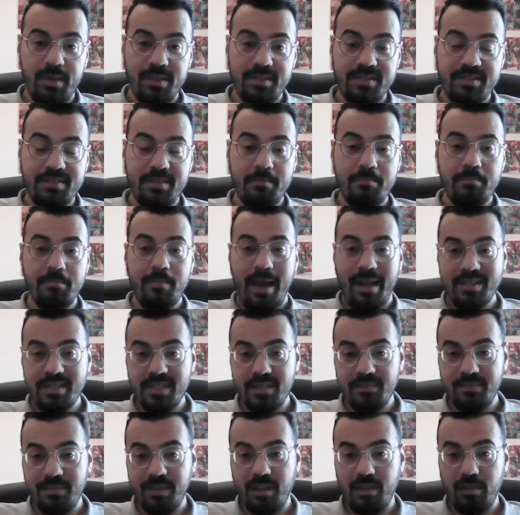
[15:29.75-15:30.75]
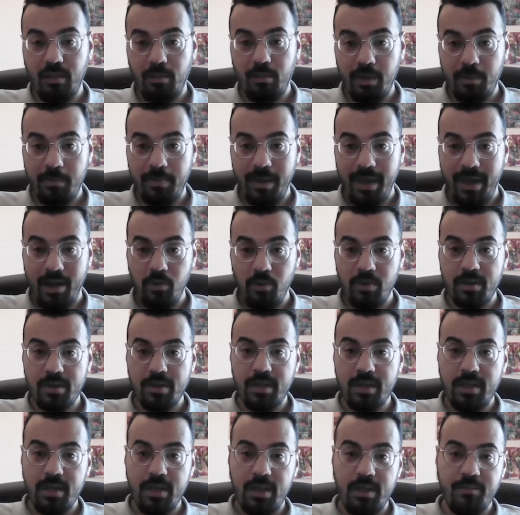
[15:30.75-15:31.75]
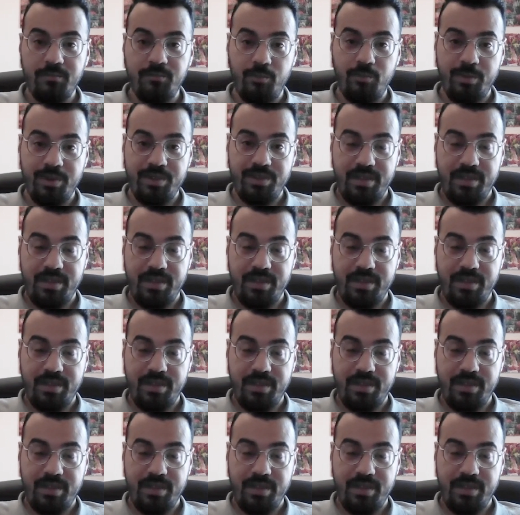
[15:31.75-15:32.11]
It's a massive economic power from